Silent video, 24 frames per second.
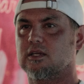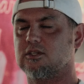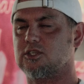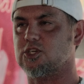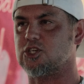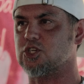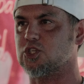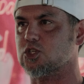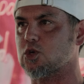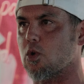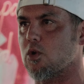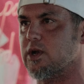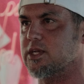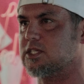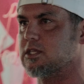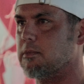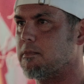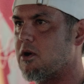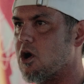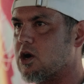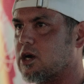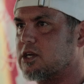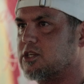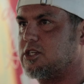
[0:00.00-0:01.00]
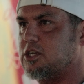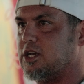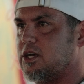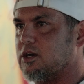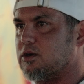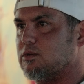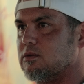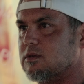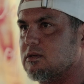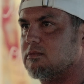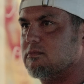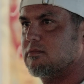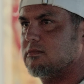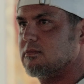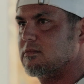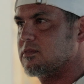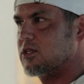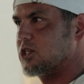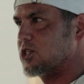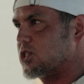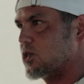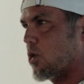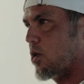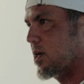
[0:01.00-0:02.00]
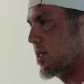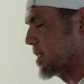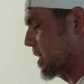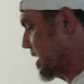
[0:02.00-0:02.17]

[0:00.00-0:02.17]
destroys the Mark II, destroys the